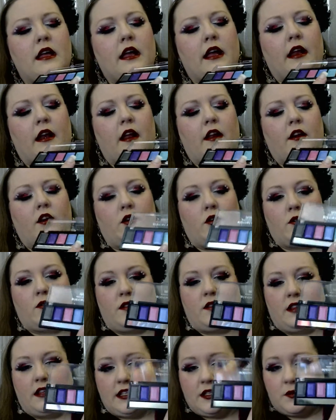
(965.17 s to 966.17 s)
And I know
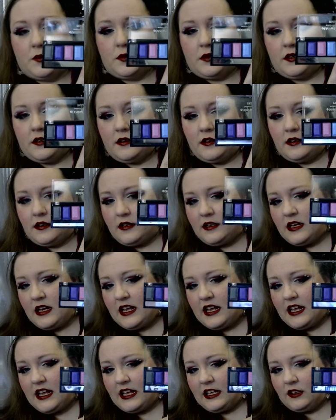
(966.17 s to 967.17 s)
this one,
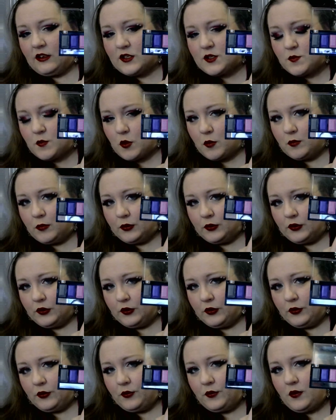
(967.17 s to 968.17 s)
it looks more
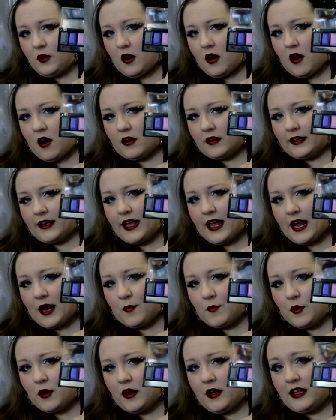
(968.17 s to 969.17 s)
blue on
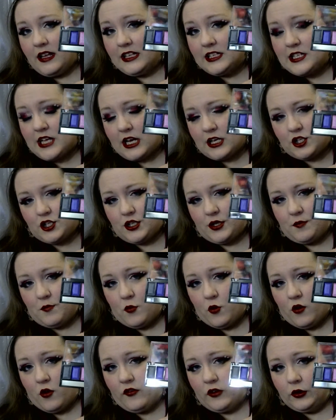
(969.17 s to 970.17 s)
camera. It's actually
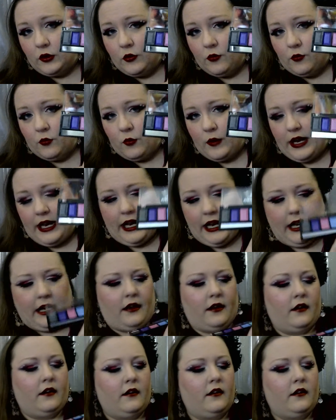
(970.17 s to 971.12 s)
more of a green.